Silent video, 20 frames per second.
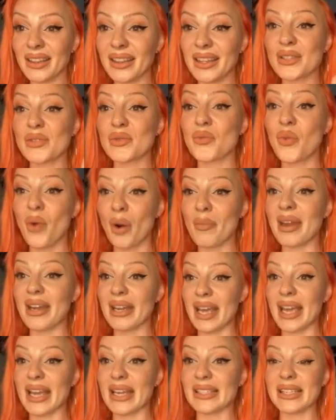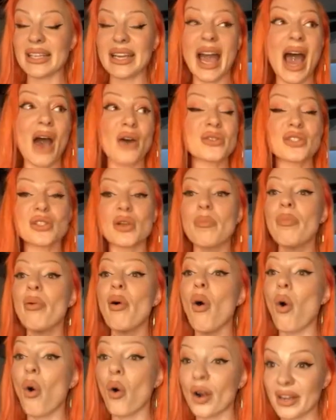this woman is and how
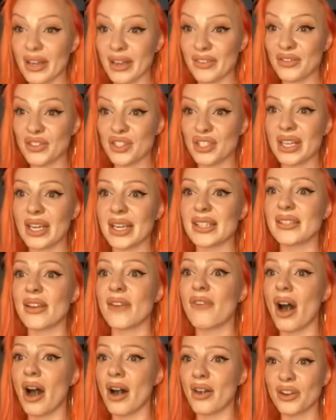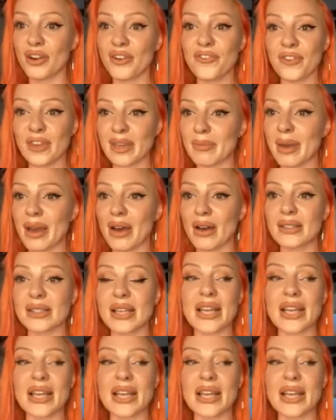supportive she is of other females.